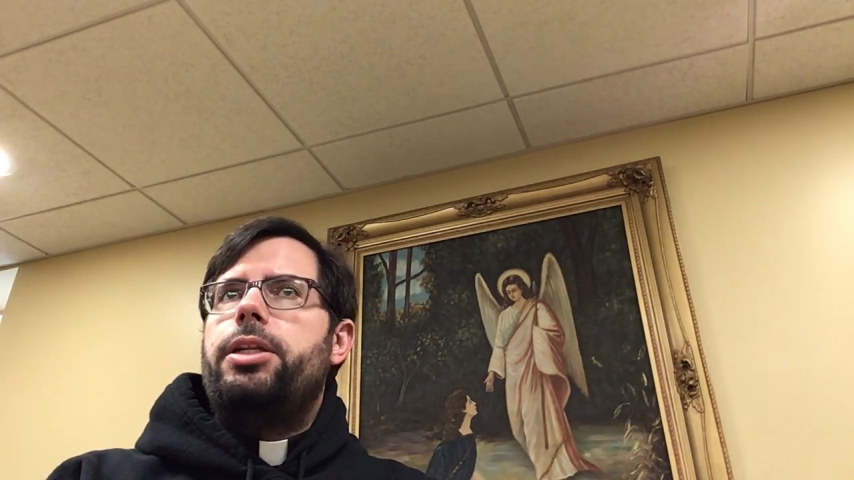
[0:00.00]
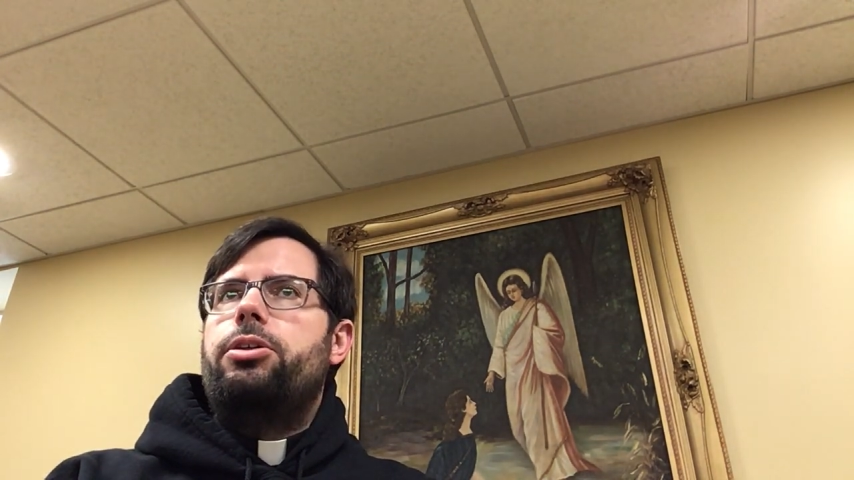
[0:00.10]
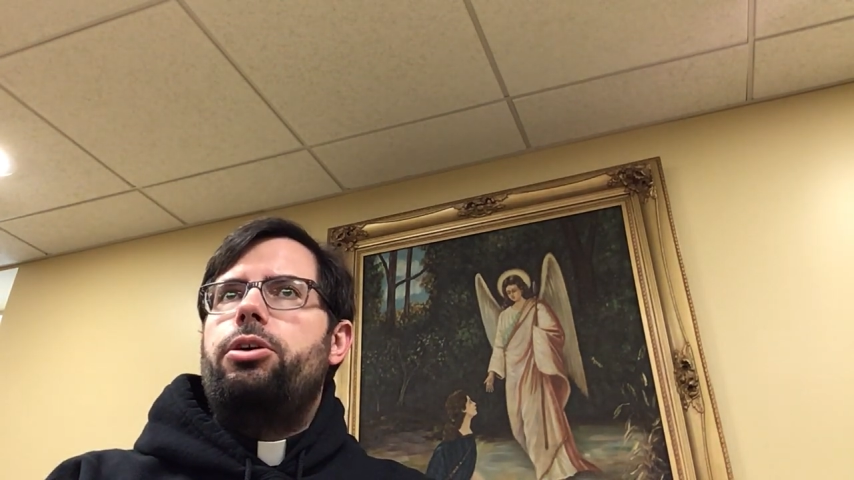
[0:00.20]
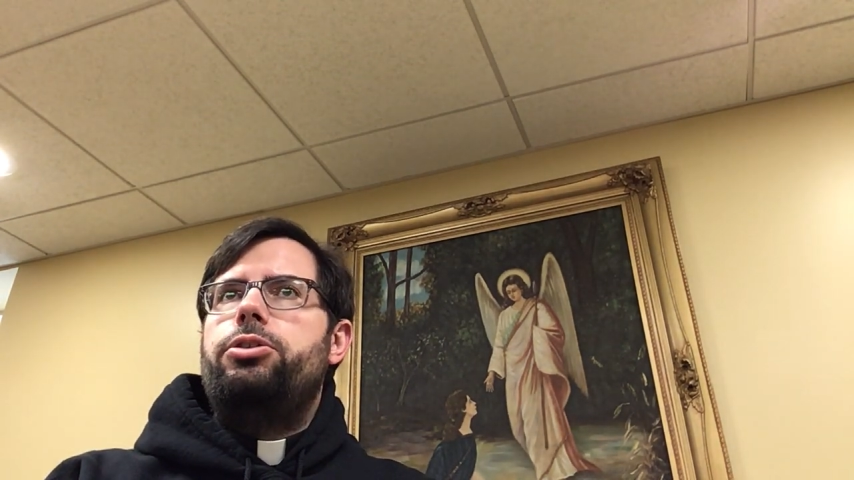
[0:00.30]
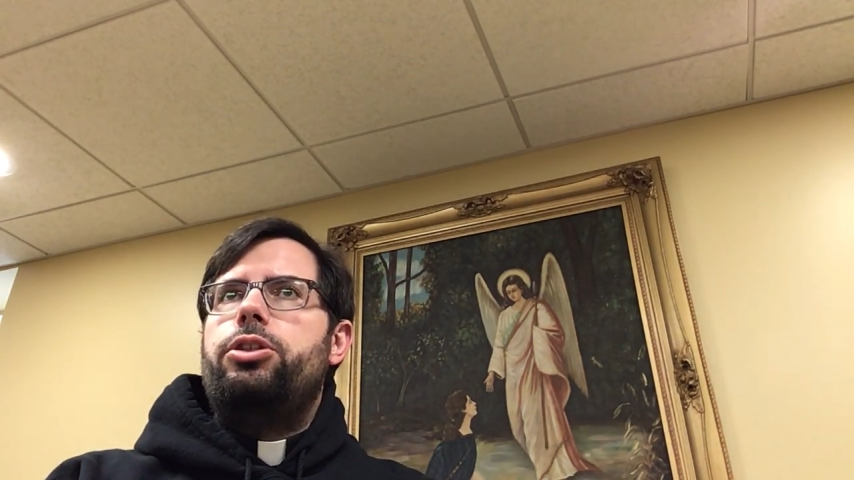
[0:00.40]
to
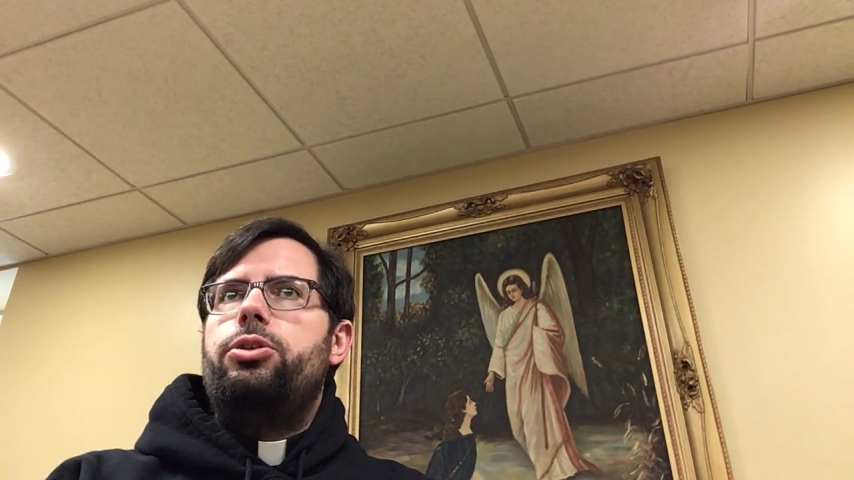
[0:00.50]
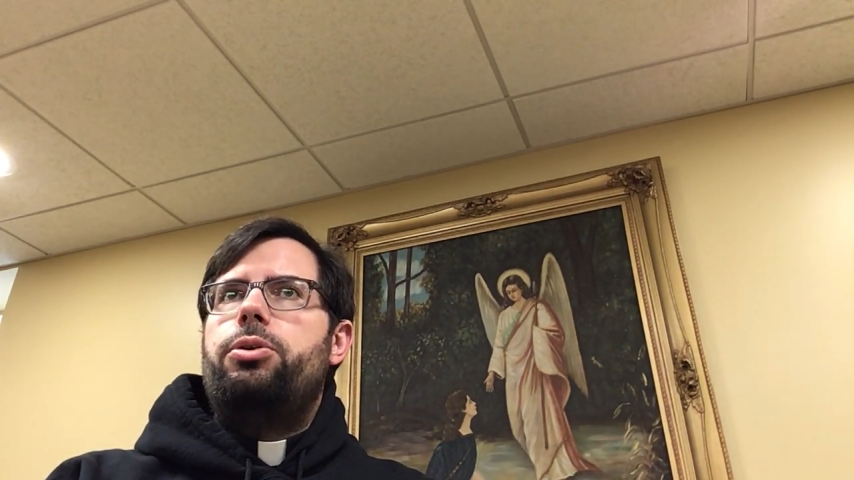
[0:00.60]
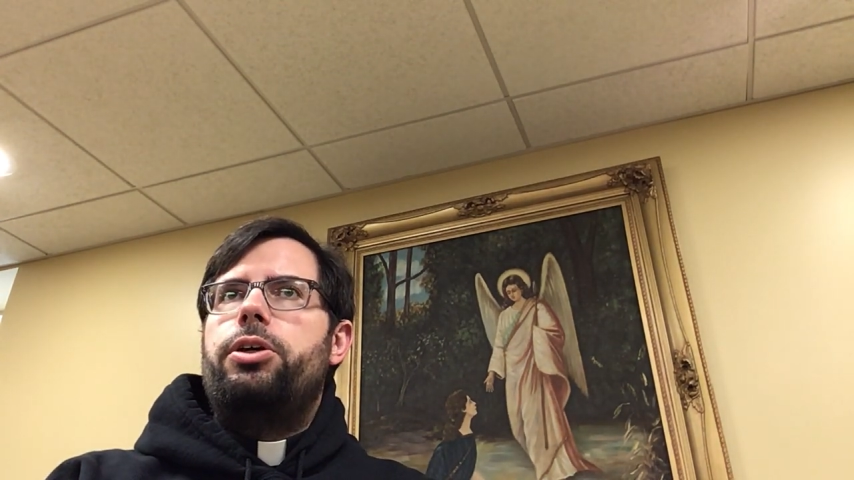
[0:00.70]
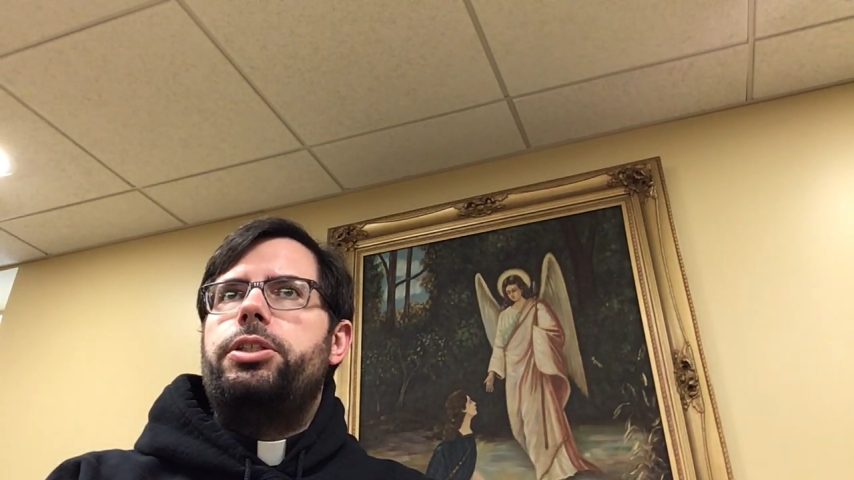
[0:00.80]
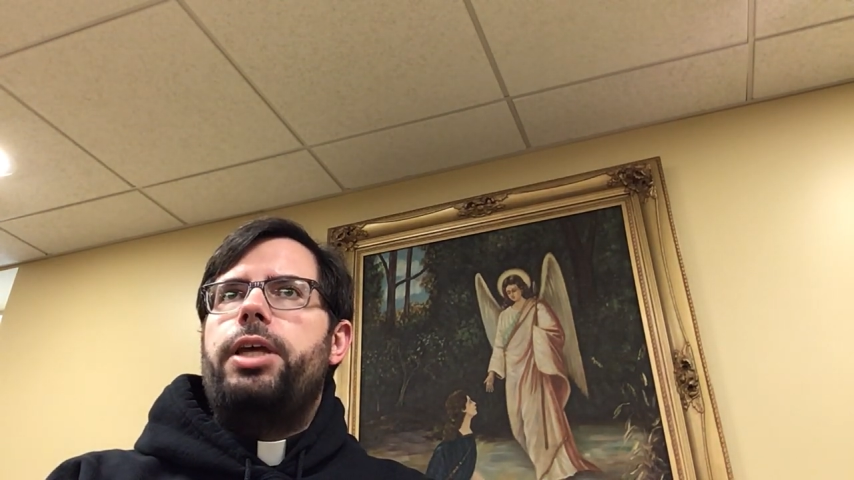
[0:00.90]
close the
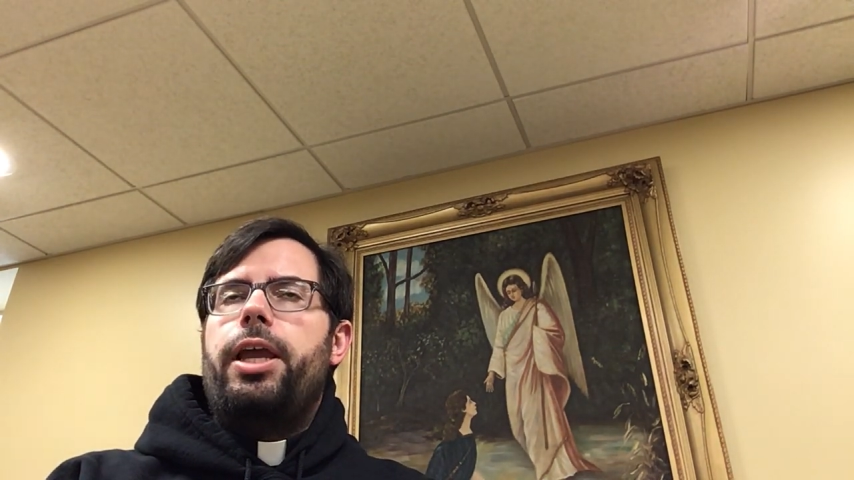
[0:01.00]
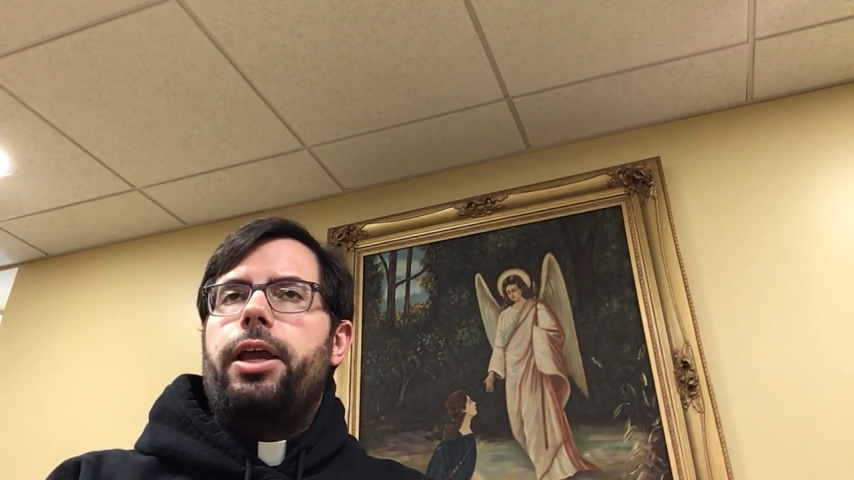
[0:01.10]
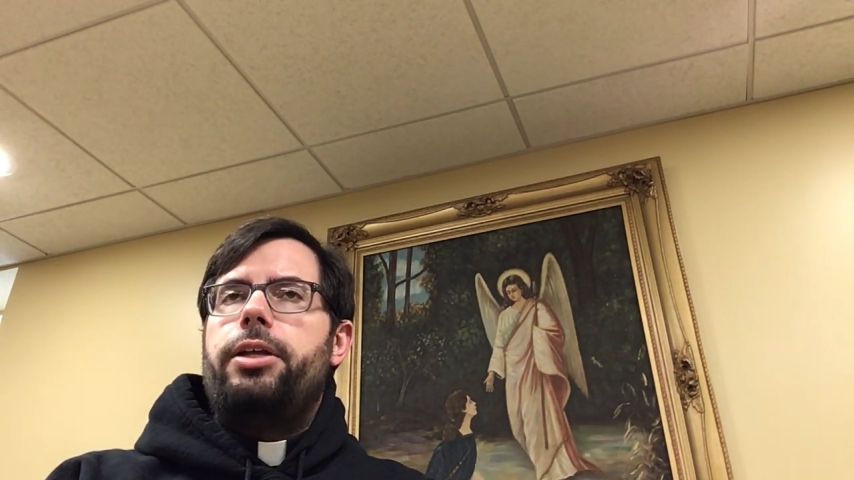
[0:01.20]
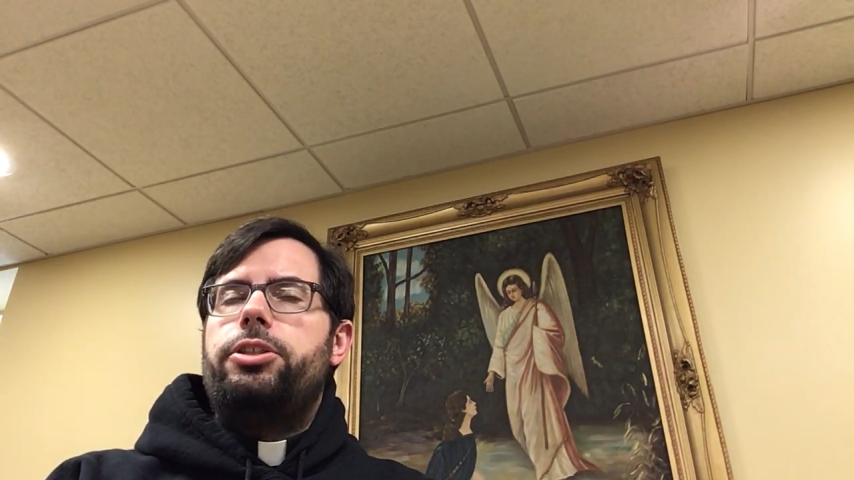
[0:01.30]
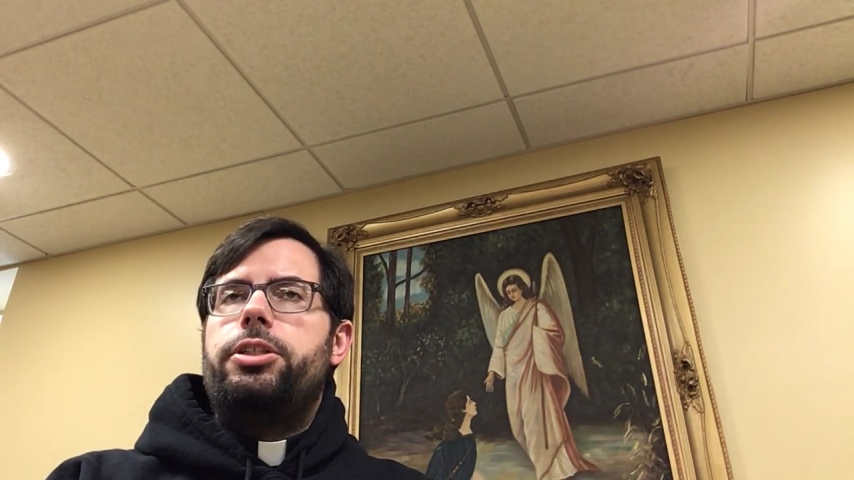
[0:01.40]
doors
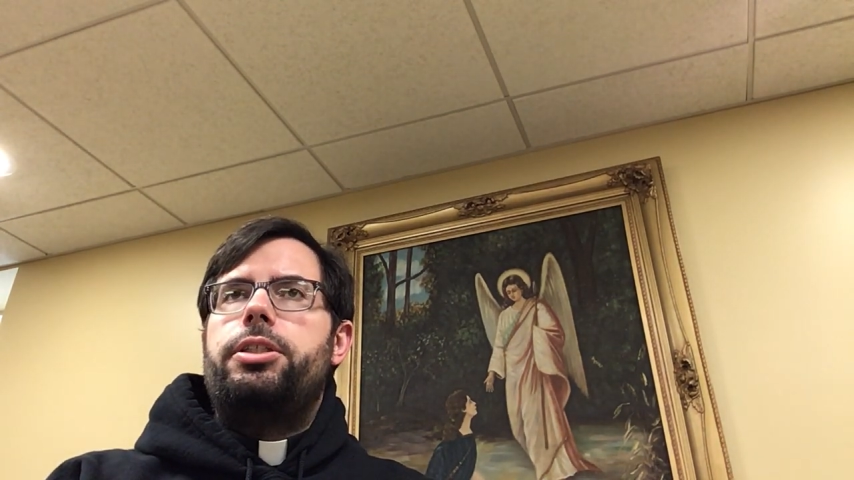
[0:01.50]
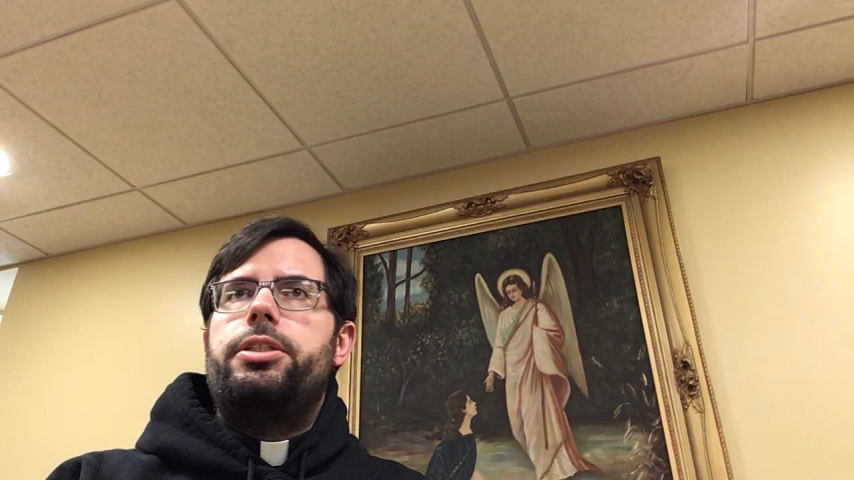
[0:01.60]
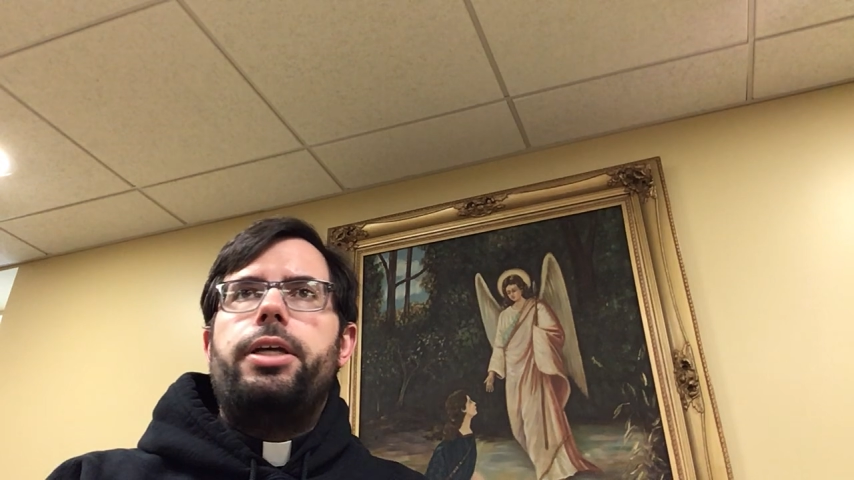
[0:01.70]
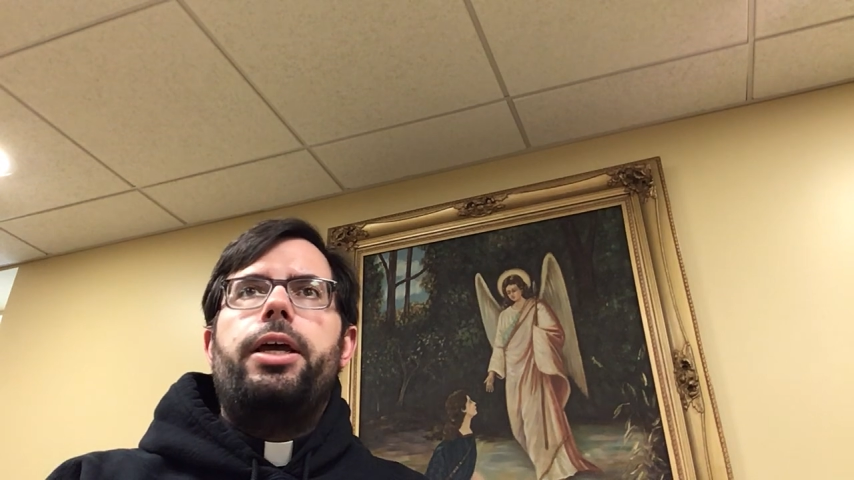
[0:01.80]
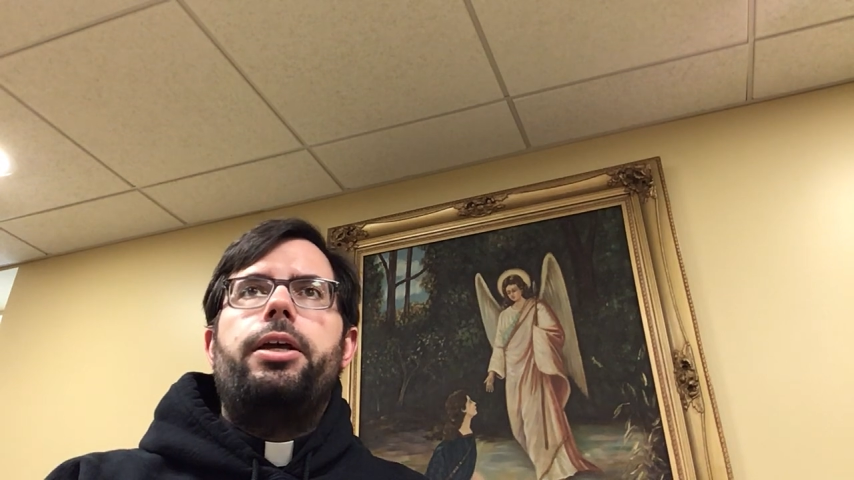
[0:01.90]
and just to
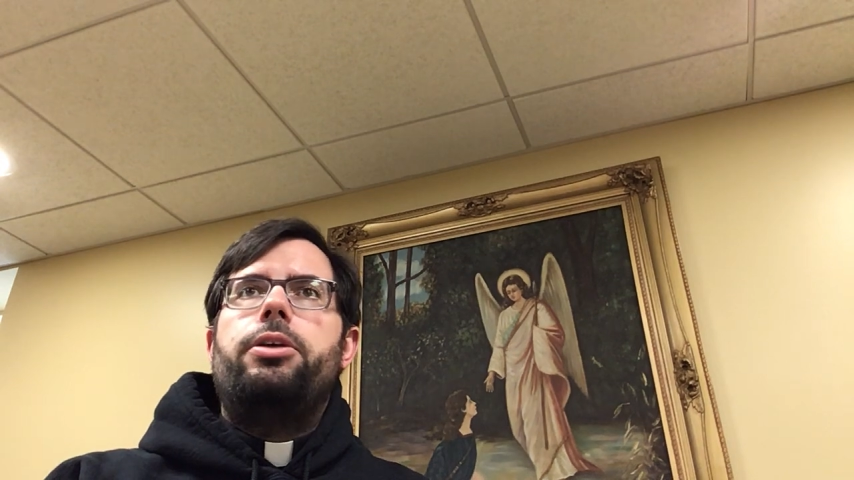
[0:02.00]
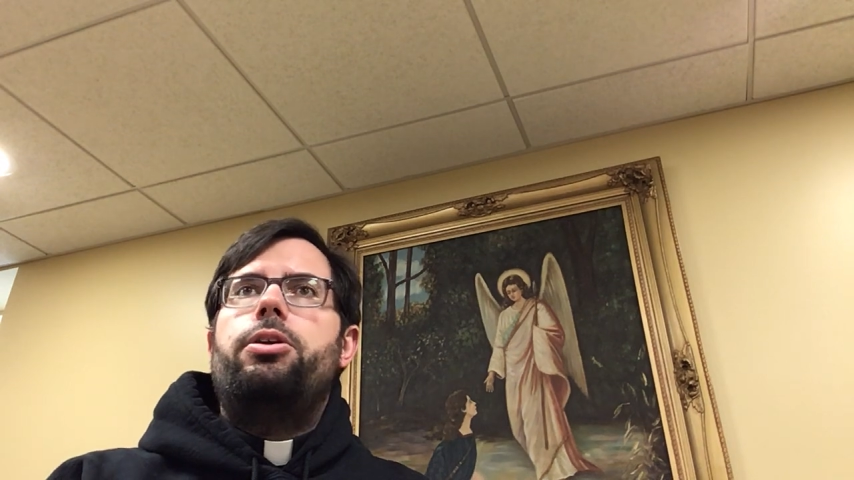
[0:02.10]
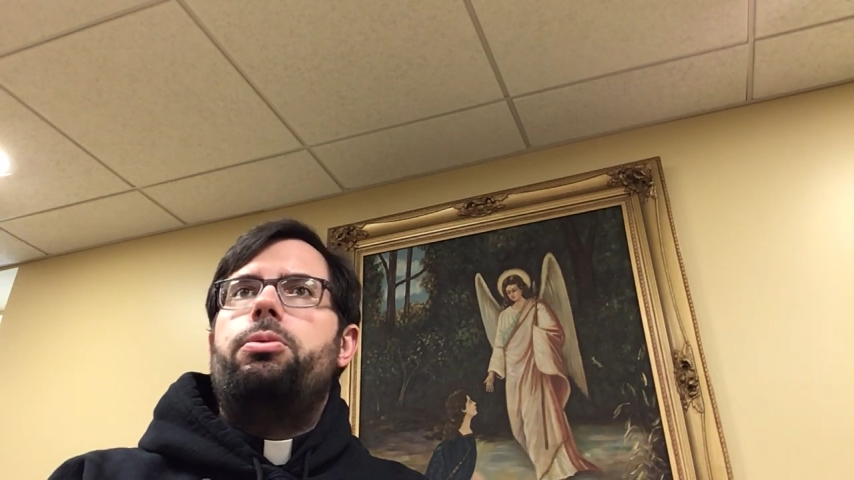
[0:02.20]
say,